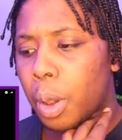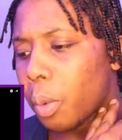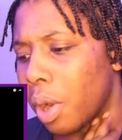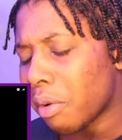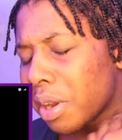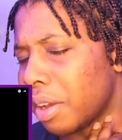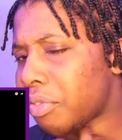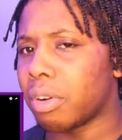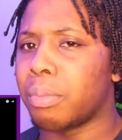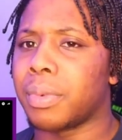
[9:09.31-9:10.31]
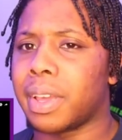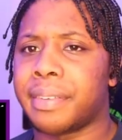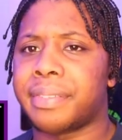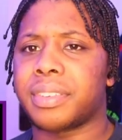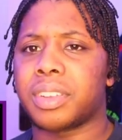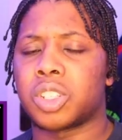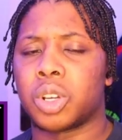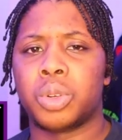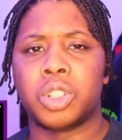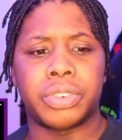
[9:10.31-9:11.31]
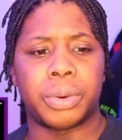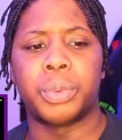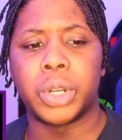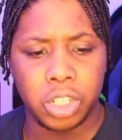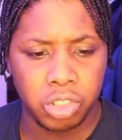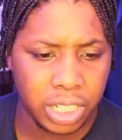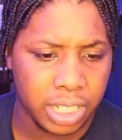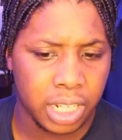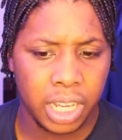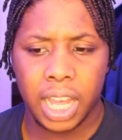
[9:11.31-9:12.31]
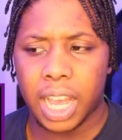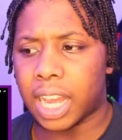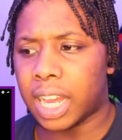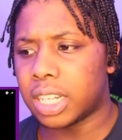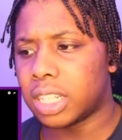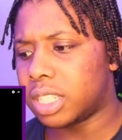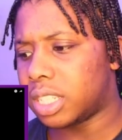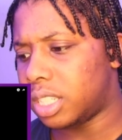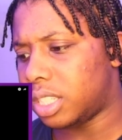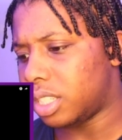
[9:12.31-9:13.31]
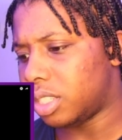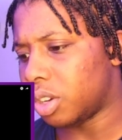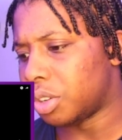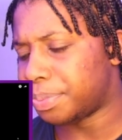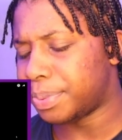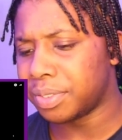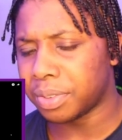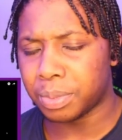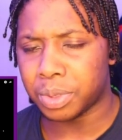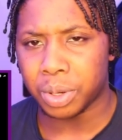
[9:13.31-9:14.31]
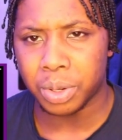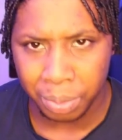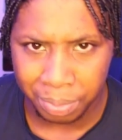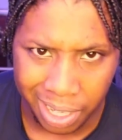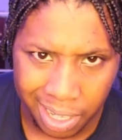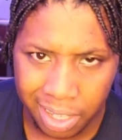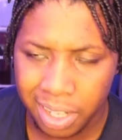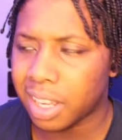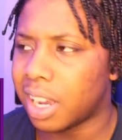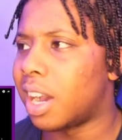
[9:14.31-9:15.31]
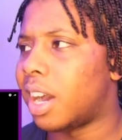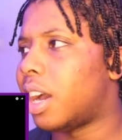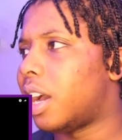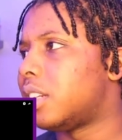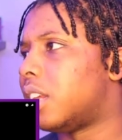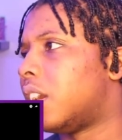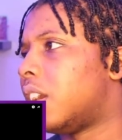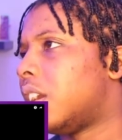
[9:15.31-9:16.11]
Where are they from? If so, who's from Wood Green and OFP's from Tottenham, right? And